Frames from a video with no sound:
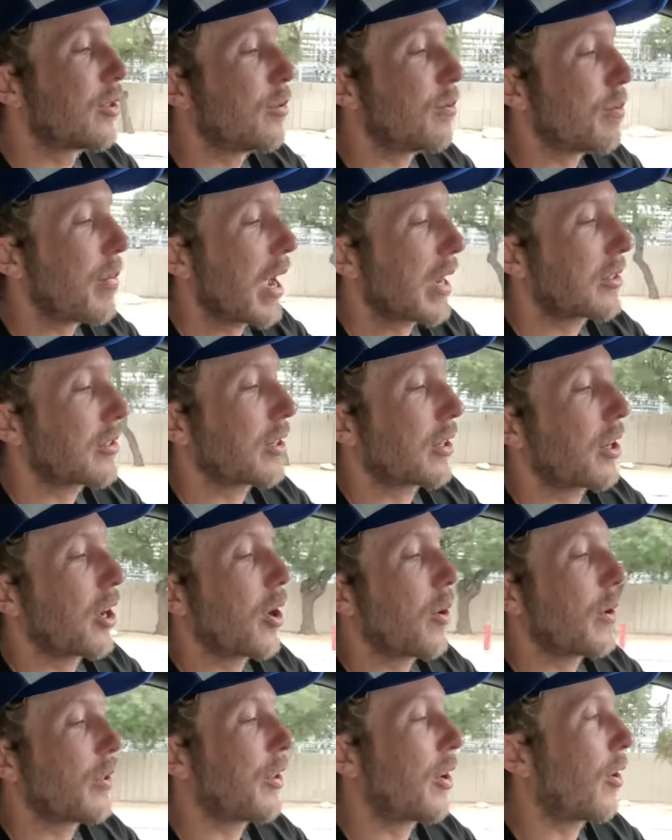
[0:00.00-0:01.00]
to
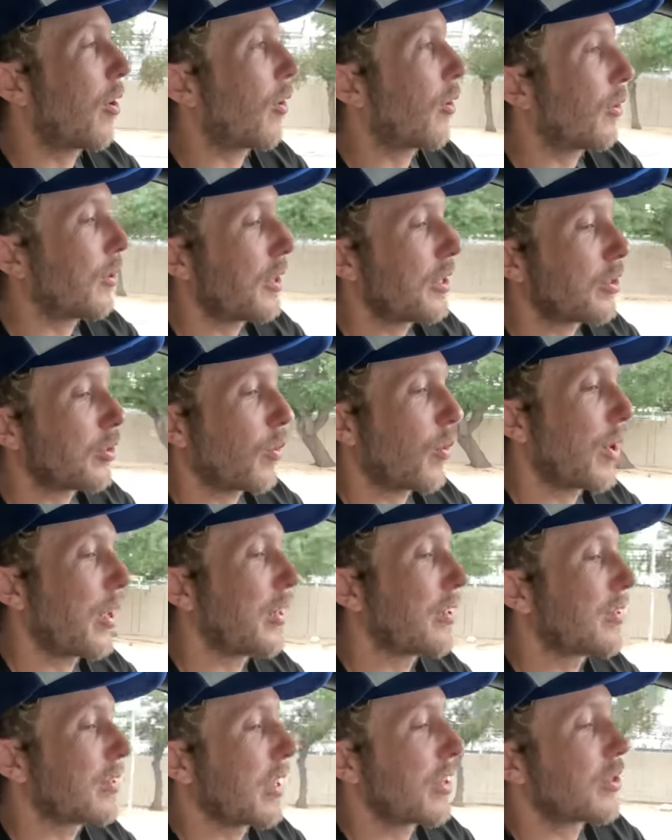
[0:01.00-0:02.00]
Mexico in the early
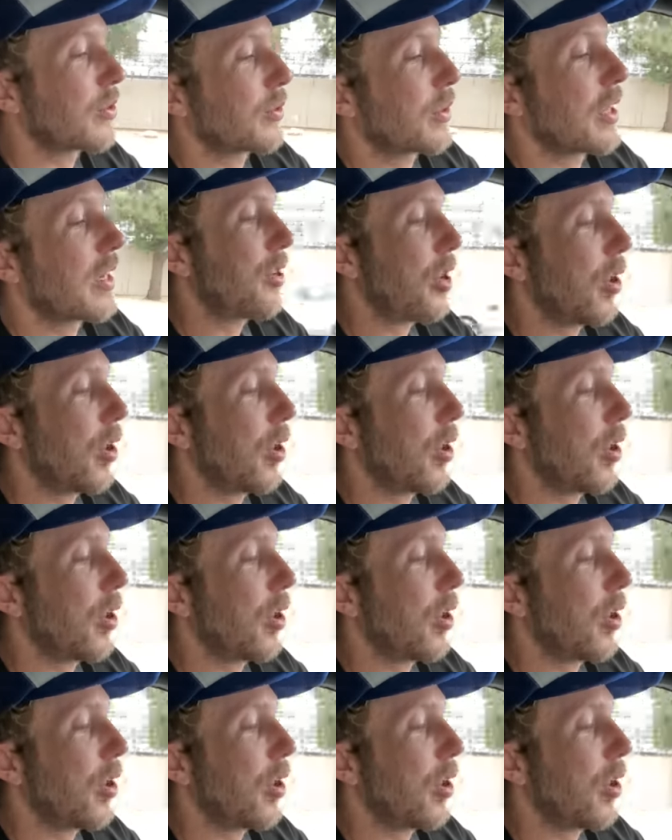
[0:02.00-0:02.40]
20th century,